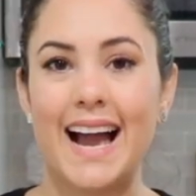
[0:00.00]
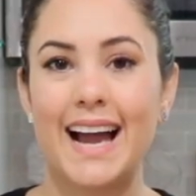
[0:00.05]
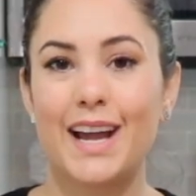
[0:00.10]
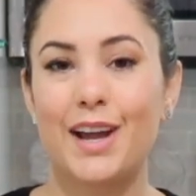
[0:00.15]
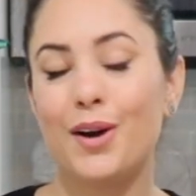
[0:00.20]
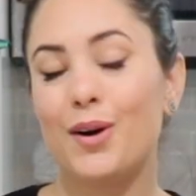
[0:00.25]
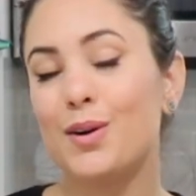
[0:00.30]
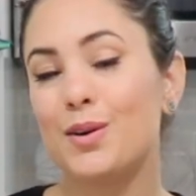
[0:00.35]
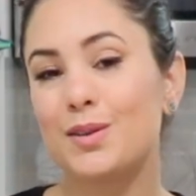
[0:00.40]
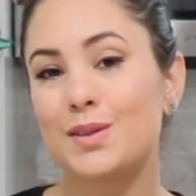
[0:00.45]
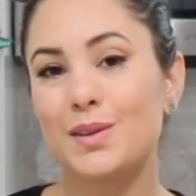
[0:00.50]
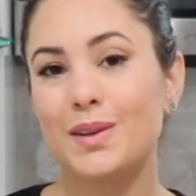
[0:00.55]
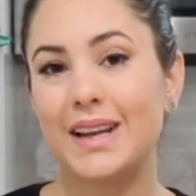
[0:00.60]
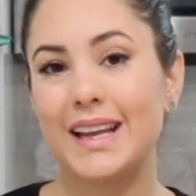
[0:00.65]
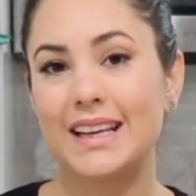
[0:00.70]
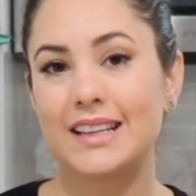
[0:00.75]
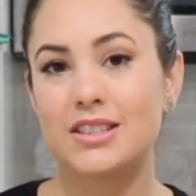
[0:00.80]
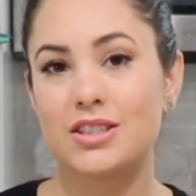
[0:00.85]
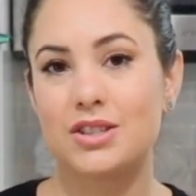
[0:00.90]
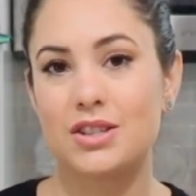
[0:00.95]
I also
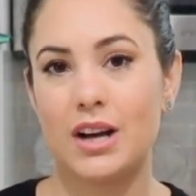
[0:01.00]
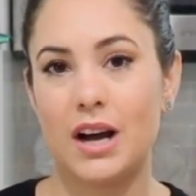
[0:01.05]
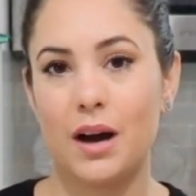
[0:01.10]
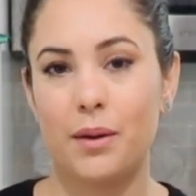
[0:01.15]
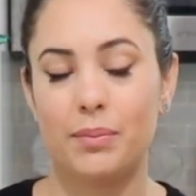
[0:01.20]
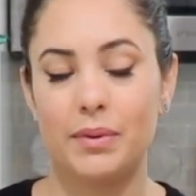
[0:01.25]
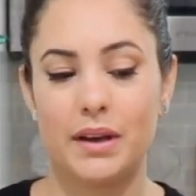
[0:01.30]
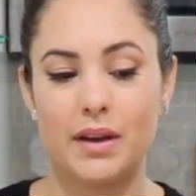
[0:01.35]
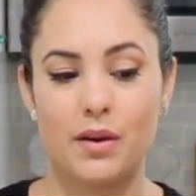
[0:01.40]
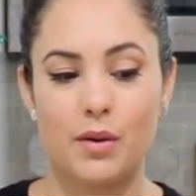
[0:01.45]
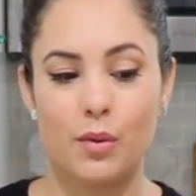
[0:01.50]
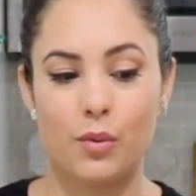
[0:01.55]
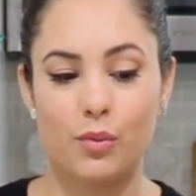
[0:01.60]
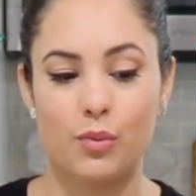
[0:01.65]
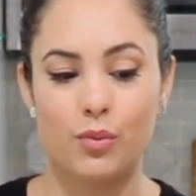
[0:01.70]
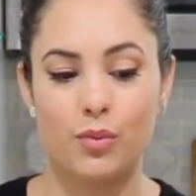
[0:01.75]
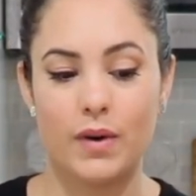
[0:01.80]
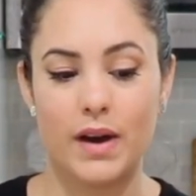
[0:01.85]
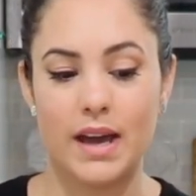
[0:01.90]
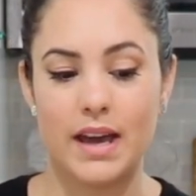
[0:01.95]
like to top it
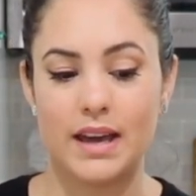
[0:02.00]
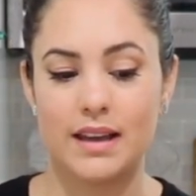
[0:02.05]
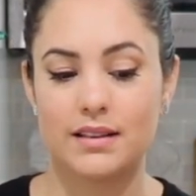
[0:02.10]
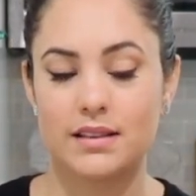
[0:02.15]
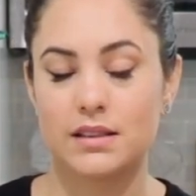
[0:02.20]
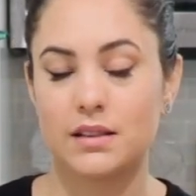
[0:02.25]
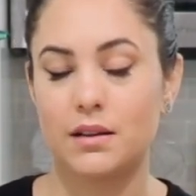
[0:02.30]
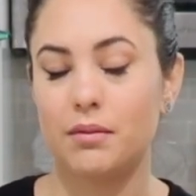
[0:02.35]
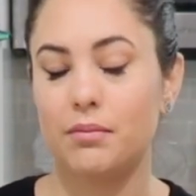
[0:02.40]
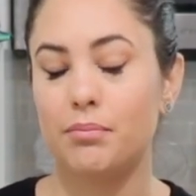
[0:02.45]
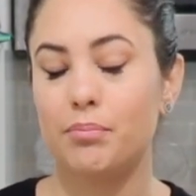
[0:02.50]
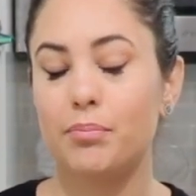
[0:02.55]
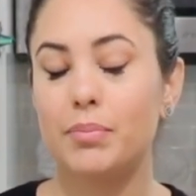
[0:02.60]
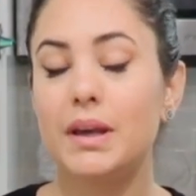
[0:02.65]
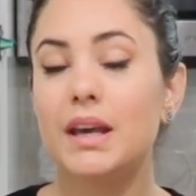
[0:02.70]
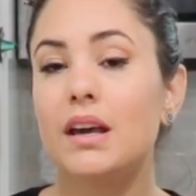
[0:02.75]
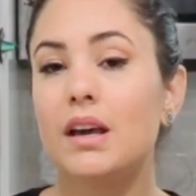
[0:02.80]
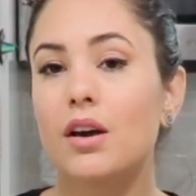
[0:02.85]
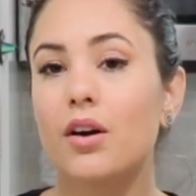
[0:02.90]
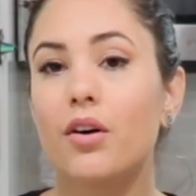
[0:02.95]
with some
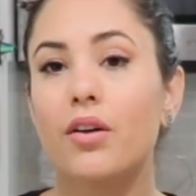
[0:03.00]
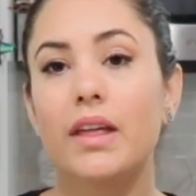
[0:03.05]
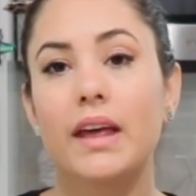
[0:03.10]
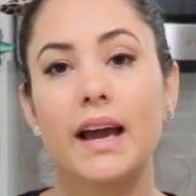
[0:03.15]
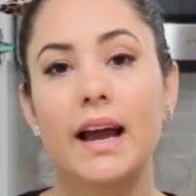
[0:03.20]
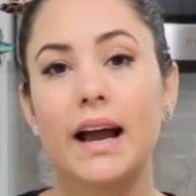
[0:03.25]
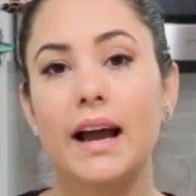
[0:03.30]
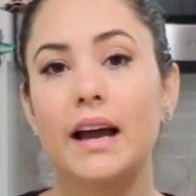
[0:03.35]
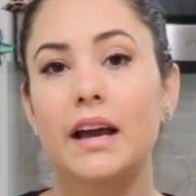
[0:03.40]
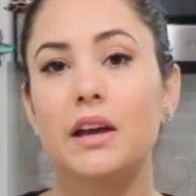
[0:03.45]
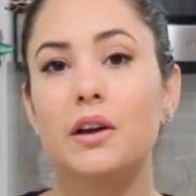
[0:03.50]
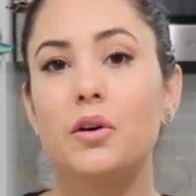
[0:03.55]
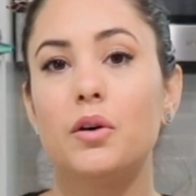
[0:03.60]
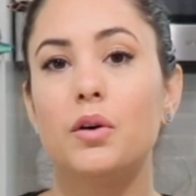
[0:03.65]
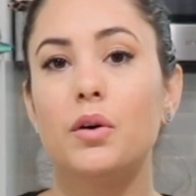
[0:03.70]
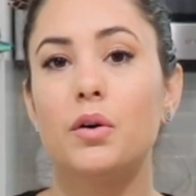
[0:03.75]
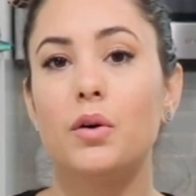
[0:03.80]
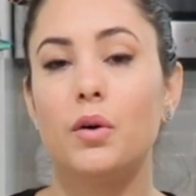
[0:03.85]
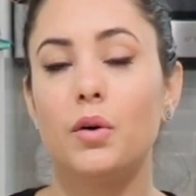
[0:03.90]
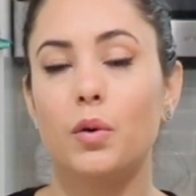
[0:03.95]
pico de
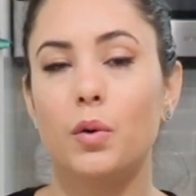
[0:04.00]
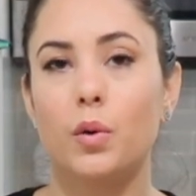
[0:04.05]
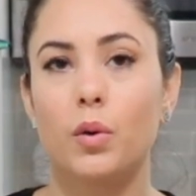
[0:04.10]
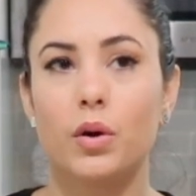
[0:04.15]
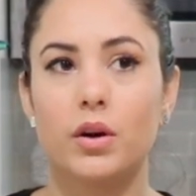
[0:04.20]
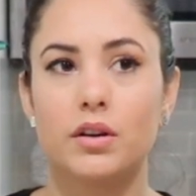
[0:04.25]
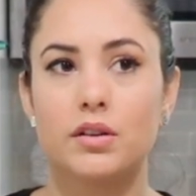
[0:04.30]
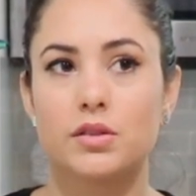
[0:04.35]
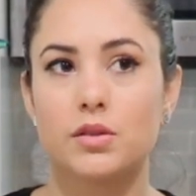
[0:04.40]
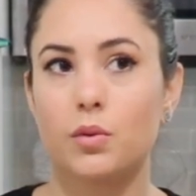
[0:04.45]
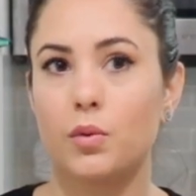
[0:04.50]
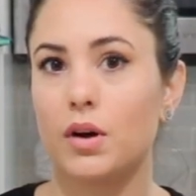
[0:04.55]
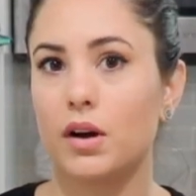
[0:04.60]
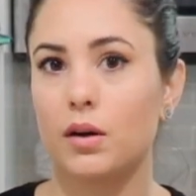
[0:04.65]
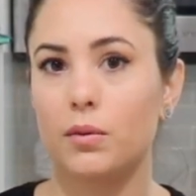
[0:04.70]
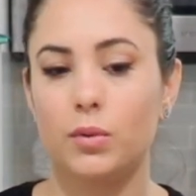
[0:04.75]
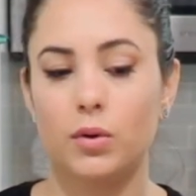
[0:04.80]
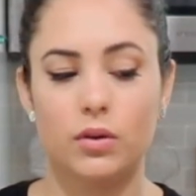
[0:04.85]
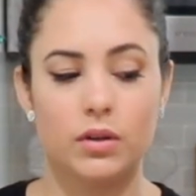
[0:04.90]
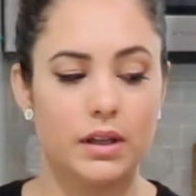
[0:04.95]
gallo or some
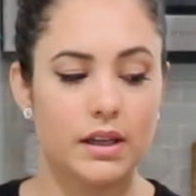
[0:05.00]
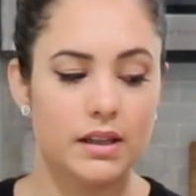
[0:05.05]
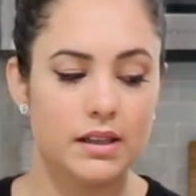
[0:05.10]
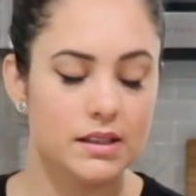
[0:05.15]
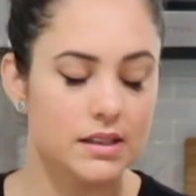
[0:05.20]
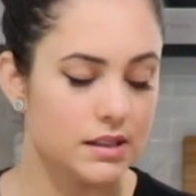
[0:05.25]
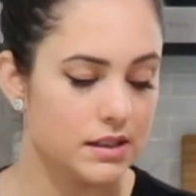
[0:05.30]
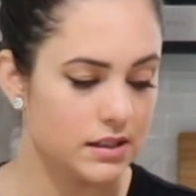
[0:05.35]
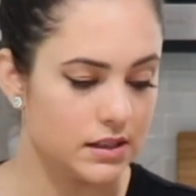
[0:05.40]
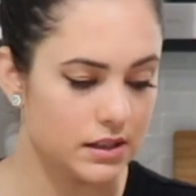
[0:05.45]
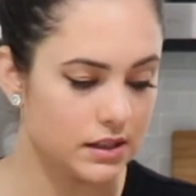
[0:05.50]
guacamole. It's